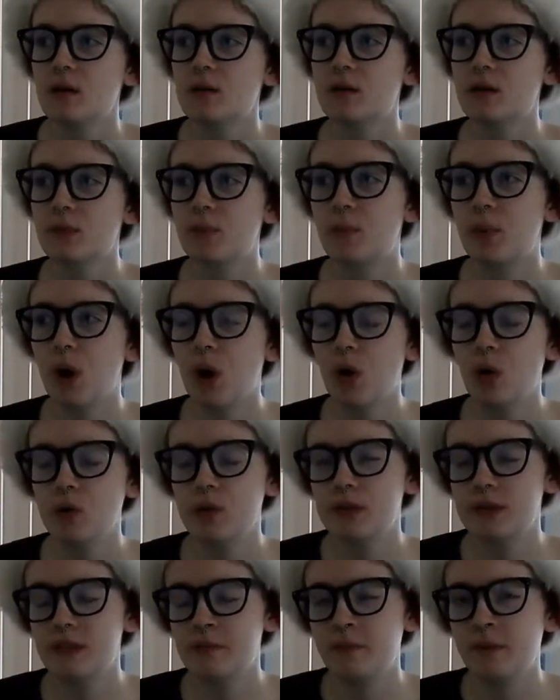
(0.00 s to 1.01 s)

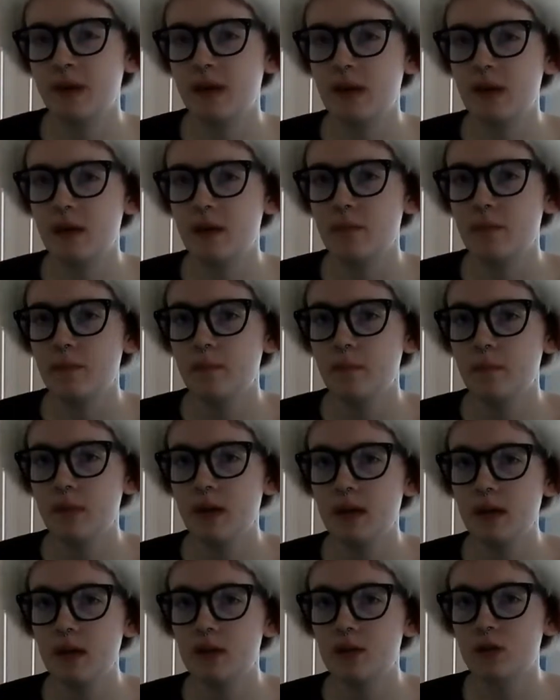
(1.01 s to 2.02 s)
supposed to be
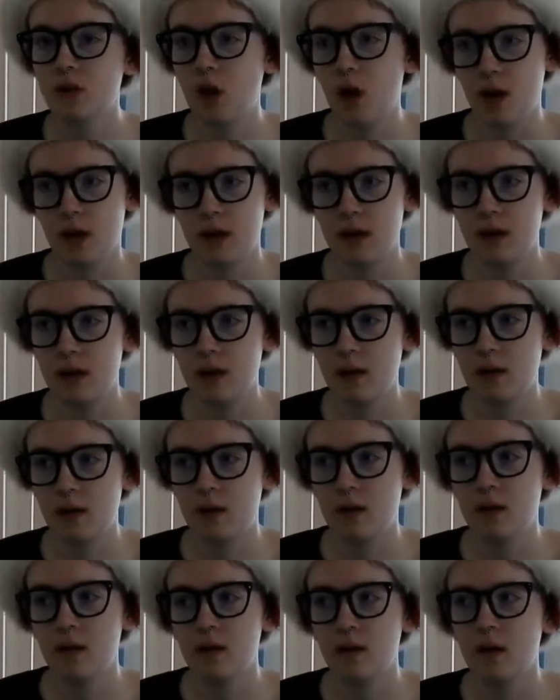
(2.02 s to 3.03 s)
me talking
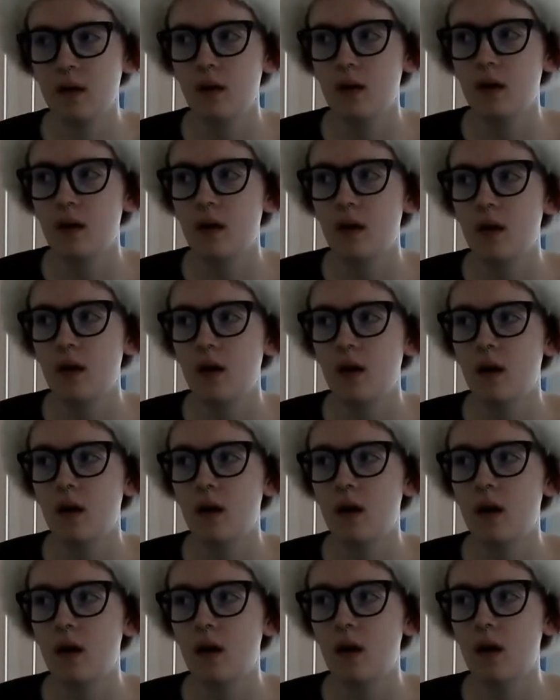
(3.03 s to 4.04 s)

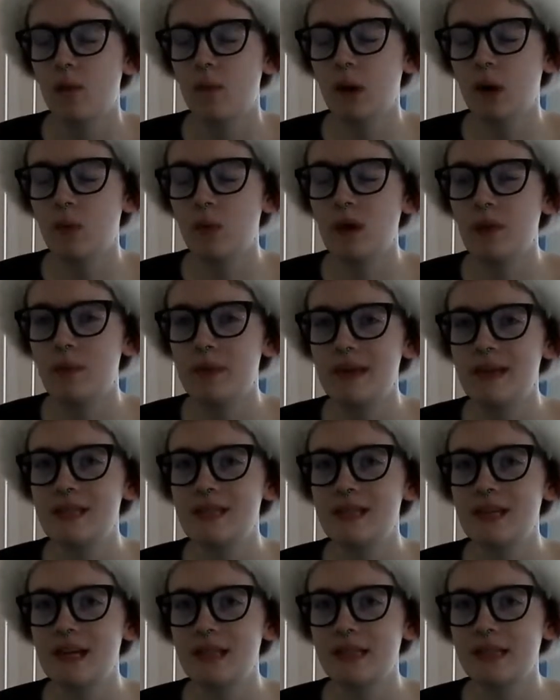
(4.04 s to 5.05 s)
about my
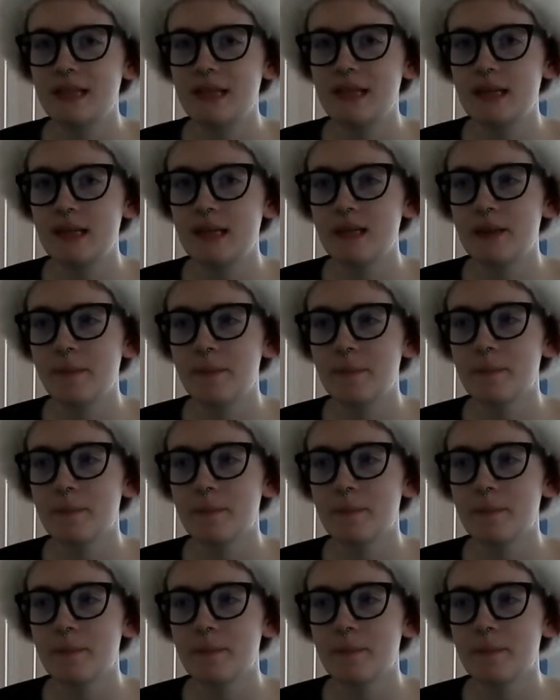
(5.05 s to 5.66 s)
PTSD.